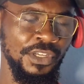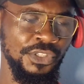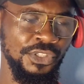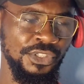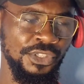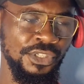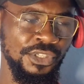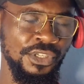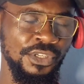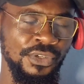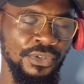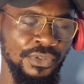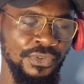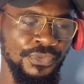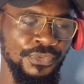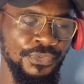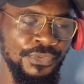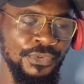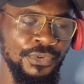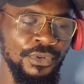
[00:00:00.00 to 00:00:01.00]
a
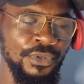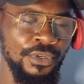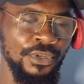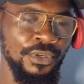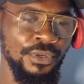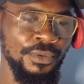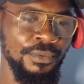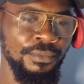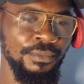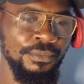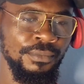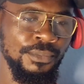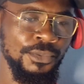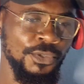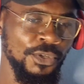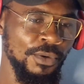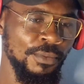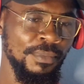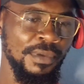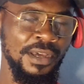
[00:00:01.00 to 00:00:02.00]
tune from
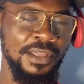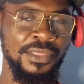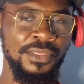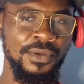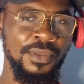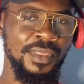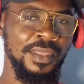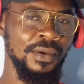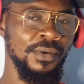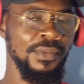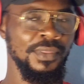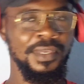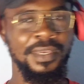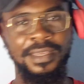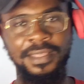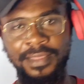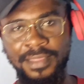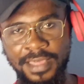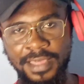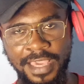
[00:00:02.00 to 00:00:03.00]
Tom
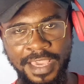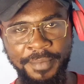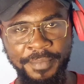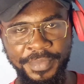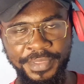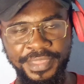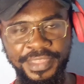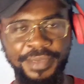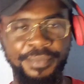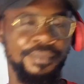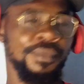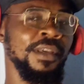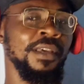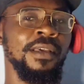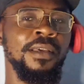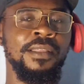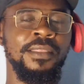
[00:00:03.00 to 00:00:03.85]
MacDonald and Eminem